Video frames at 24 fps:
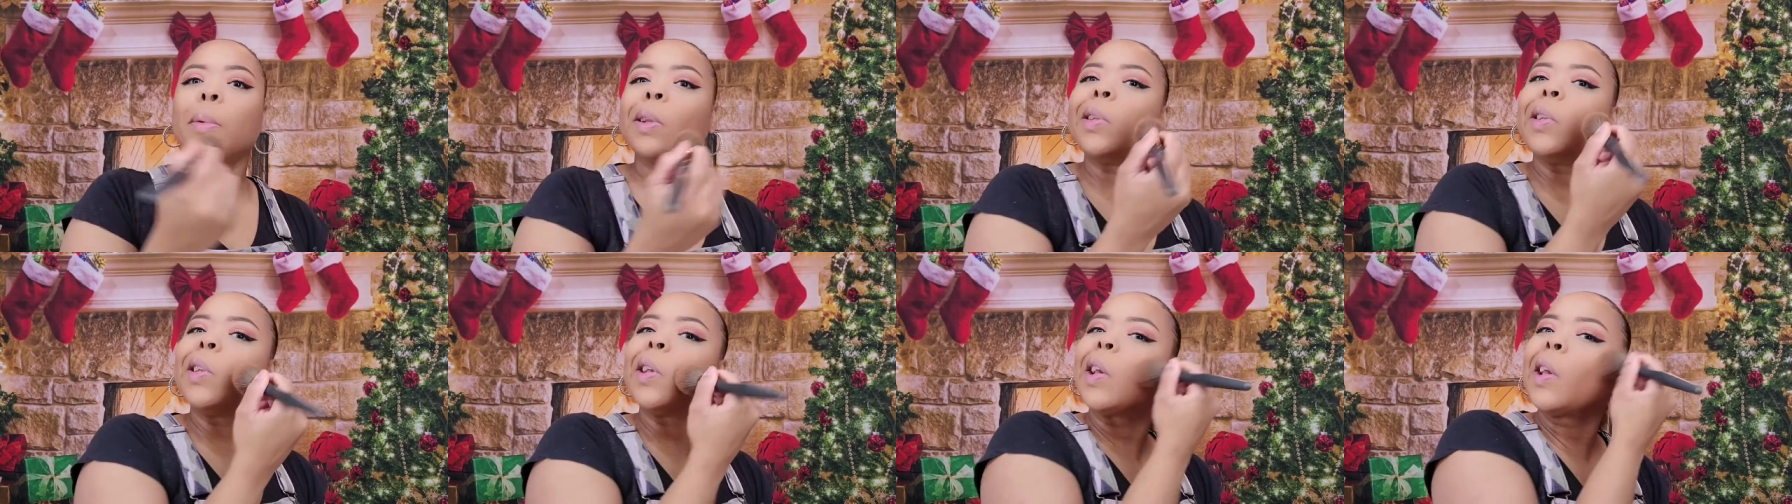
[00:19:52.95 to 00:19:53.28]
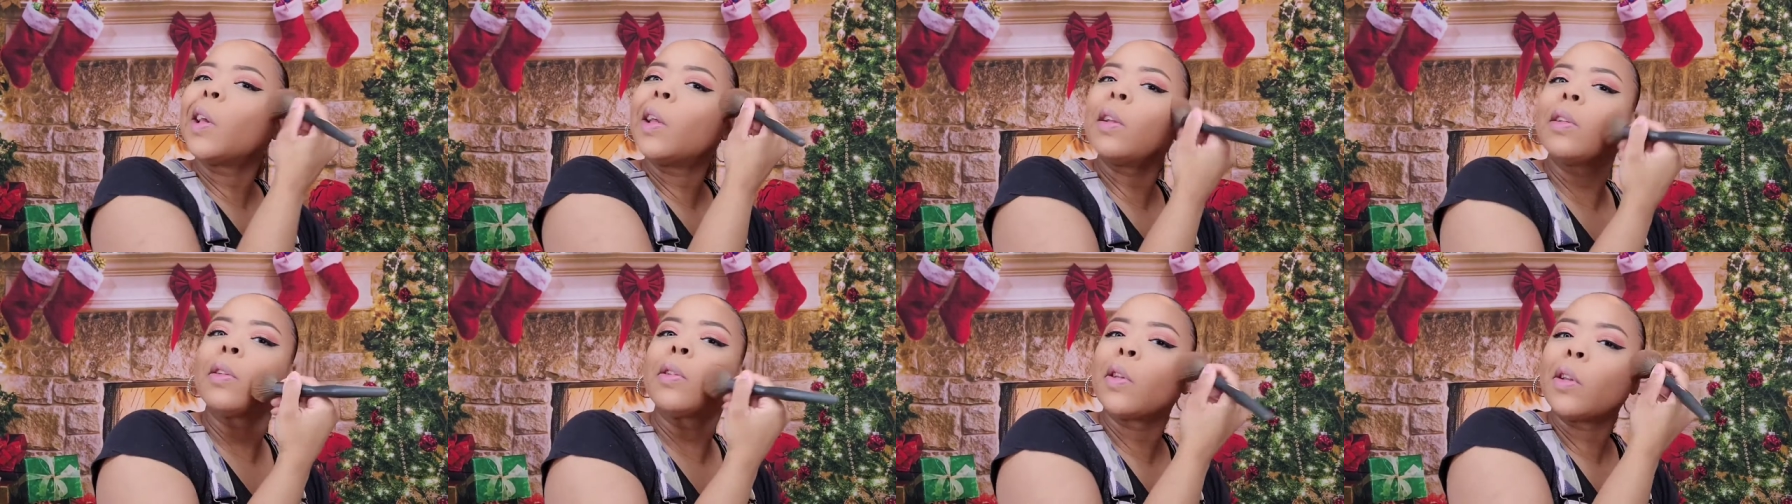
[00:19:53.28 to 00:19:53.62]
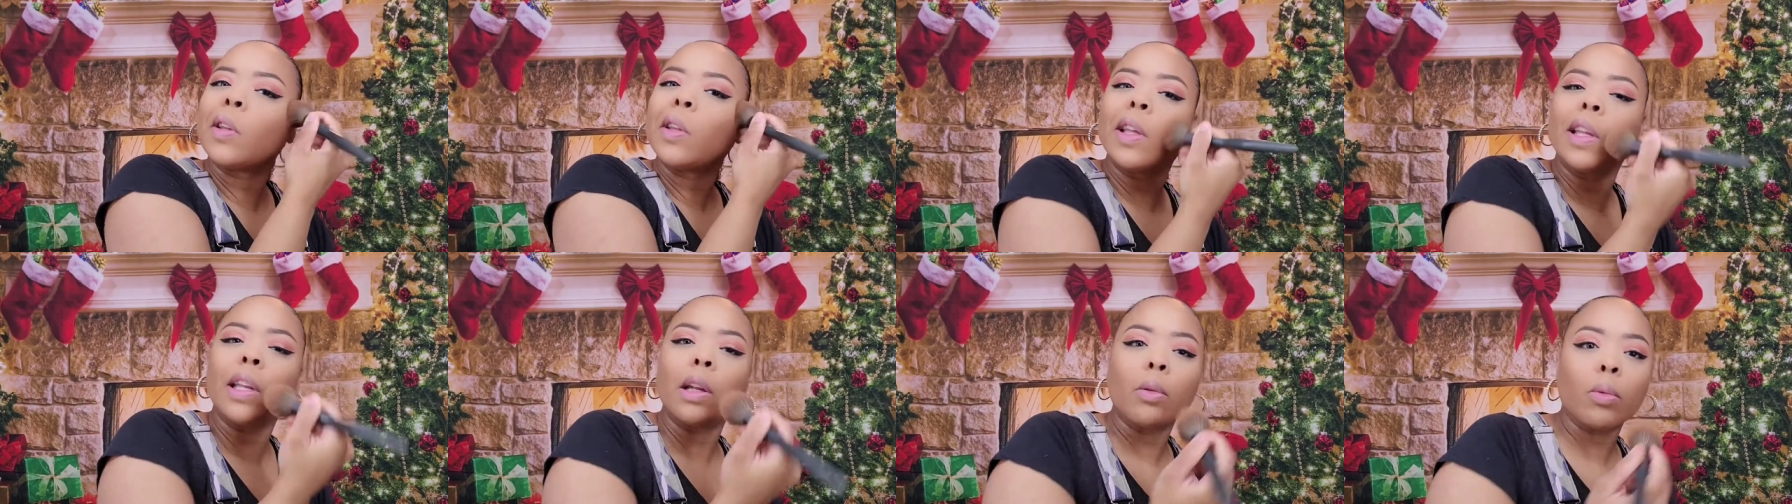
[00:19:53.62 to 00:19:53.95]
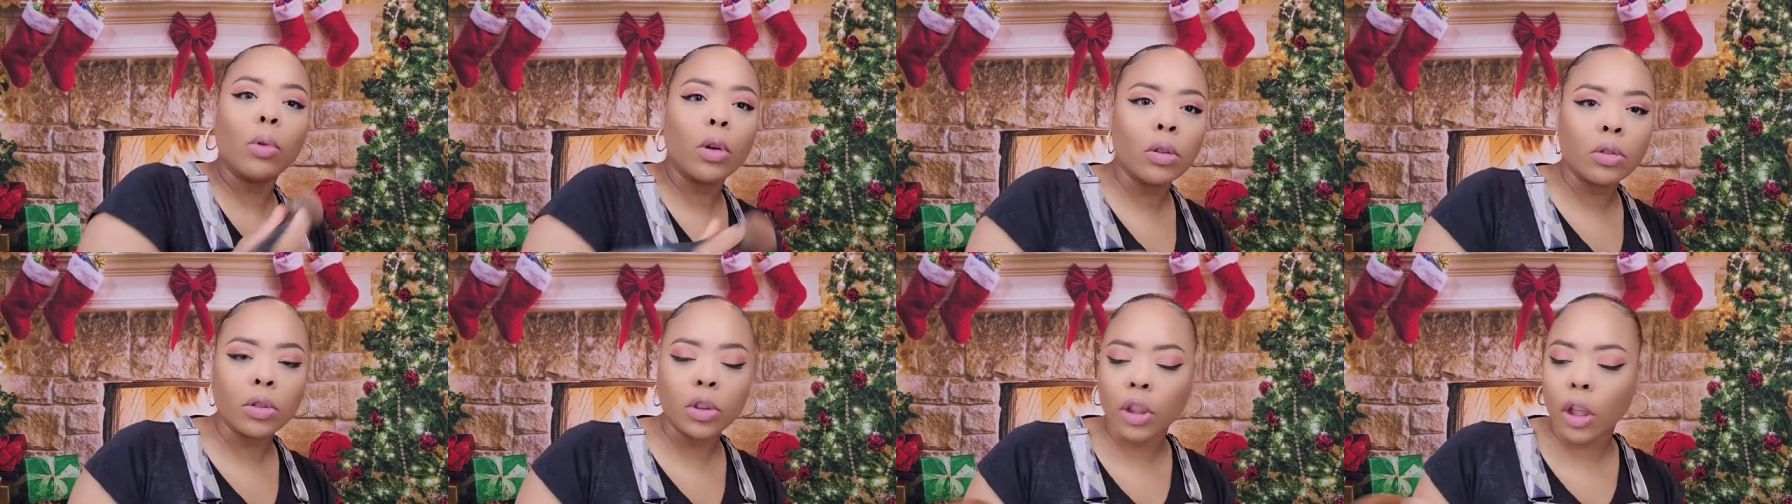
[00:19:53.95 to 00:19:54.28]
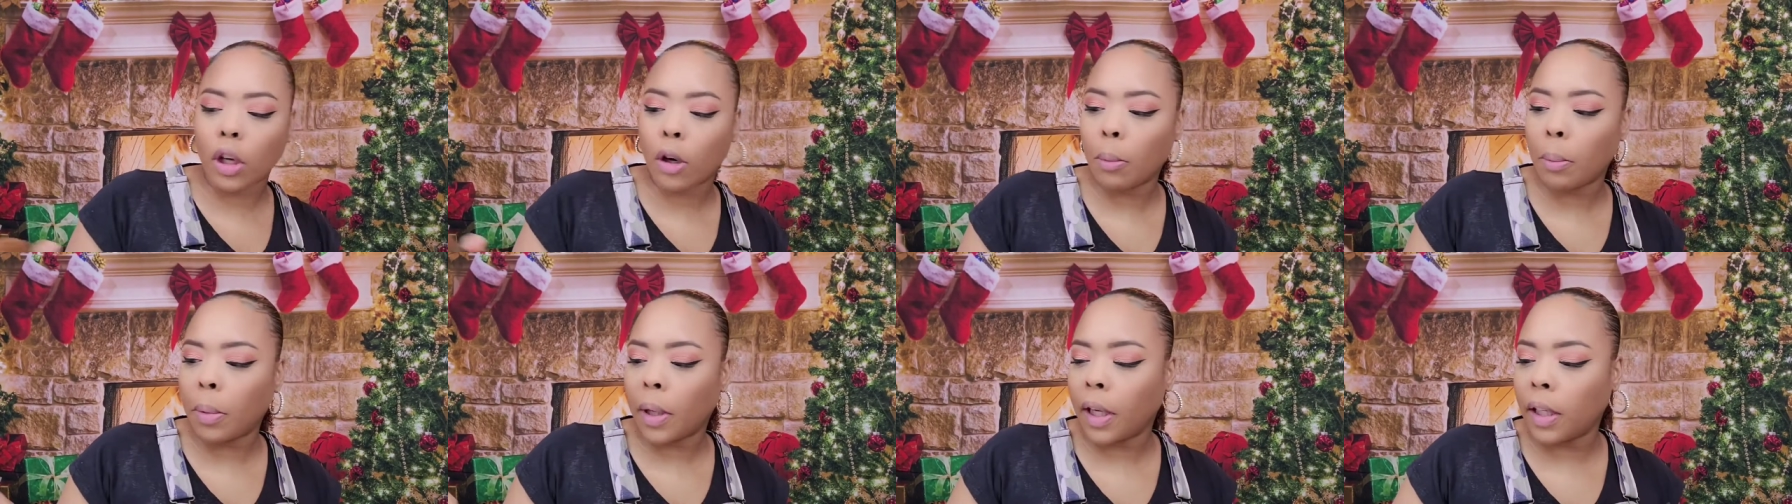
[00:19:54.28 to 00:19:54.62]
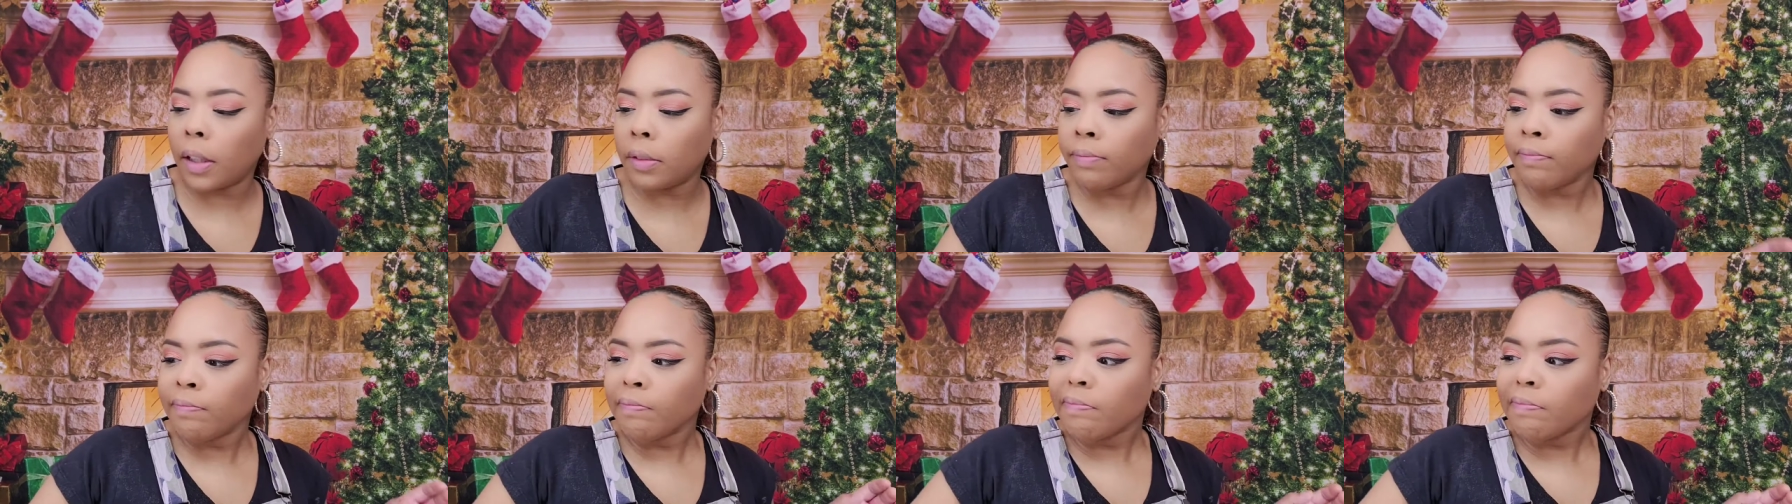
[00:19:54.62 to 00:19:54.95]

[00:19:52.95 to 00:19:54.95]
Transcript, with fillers: blending it so then it won't show, but